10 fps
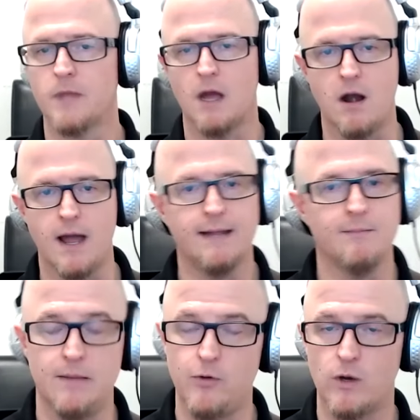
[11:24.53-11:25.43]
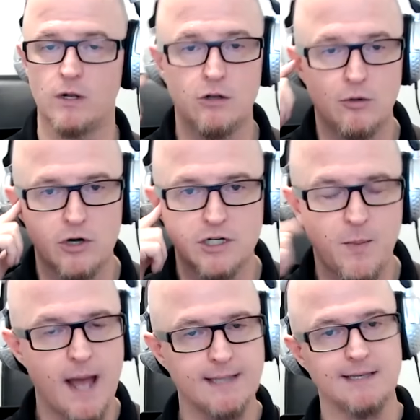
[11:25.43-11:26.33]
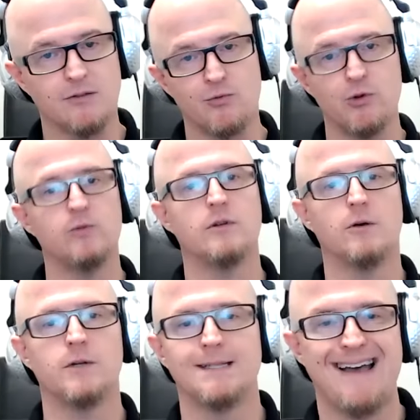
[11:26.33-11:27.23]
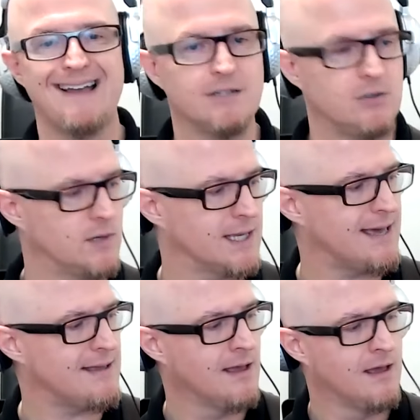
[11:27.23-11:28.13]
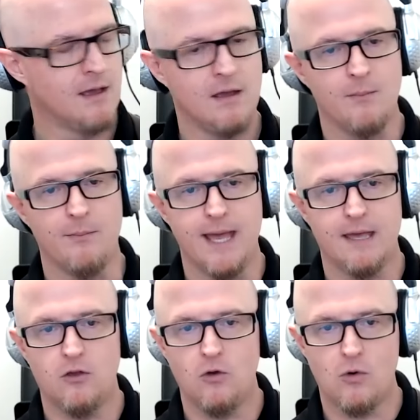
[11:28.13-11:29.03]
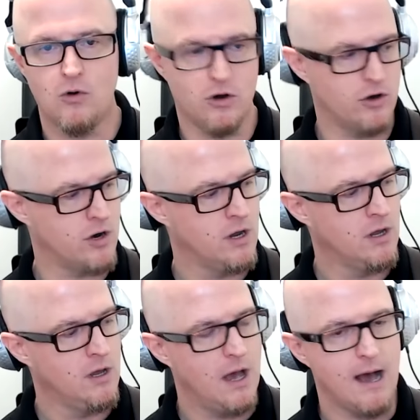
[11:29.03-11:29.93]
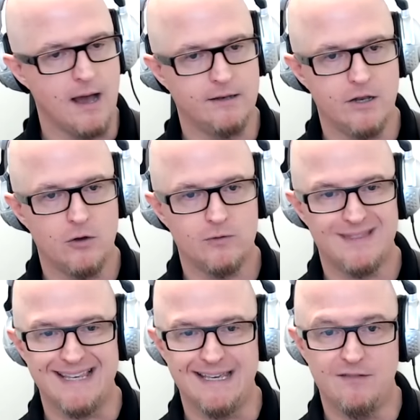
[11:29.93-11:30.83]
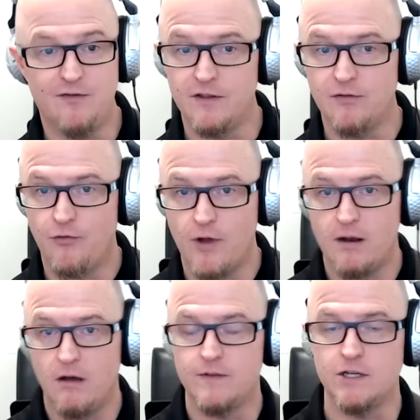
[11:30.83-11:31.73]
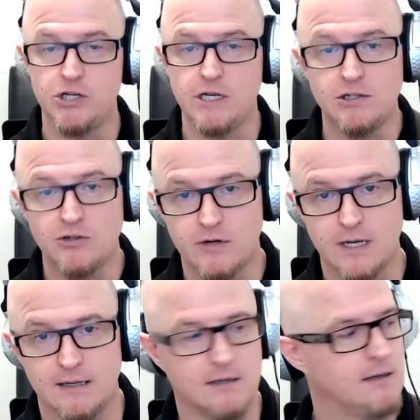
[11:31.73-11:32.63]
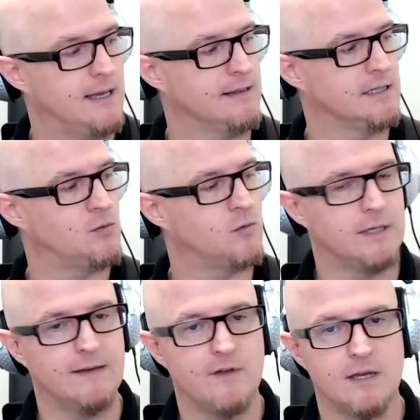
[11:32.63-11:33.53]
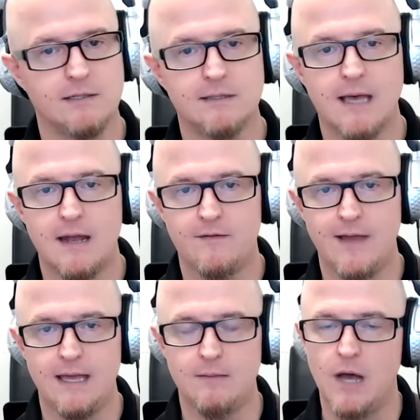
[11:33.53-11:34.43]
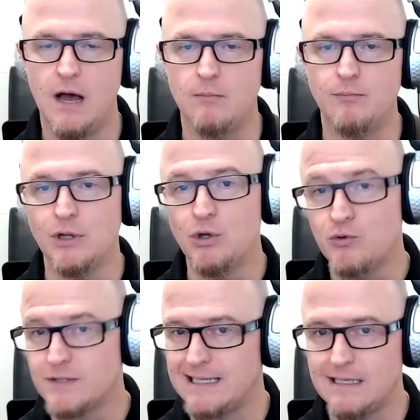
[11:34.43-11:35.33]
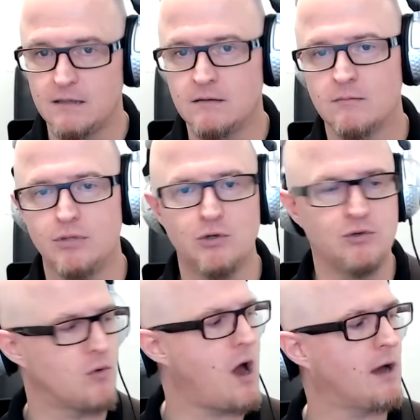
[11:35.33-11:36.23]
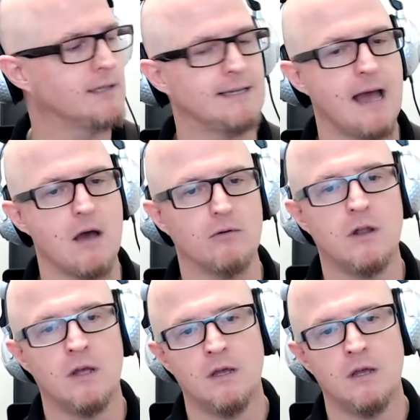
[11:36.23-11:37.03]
All right, maybe you want a little more spice and the root note is not doing it. Make your note the 5th fret of the G string, and this will give us kind of a bluesy, blues rock sound.